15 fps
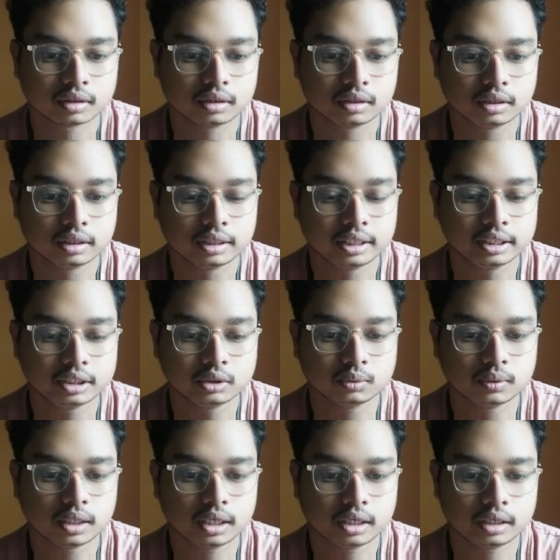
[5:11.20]
this
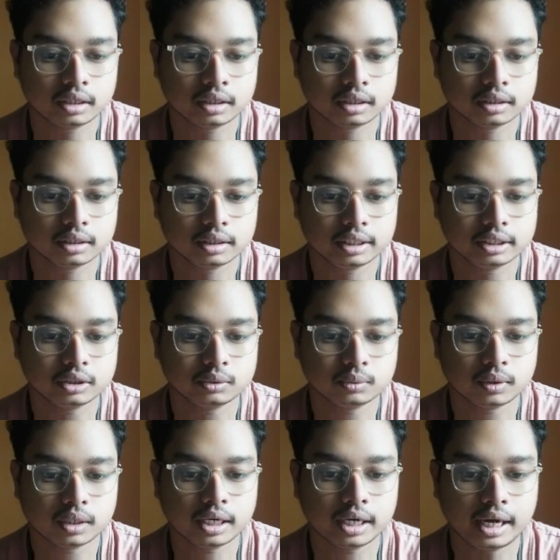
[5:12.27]
one, this
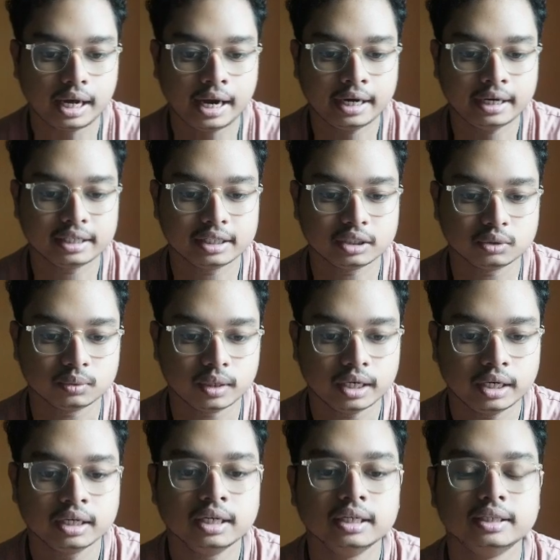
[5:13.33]
one, and this one.